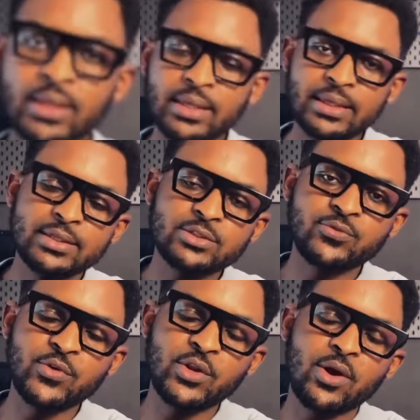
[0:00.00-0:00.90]
In this
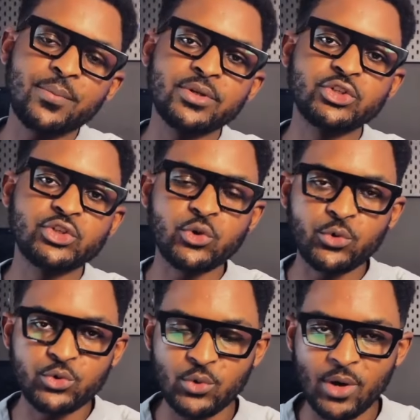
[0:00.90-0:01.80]
video, I'm gonna show
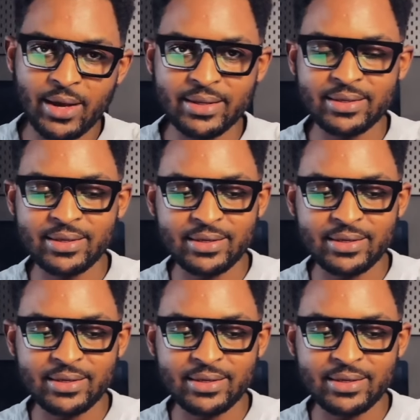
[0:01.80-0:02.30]
you how to get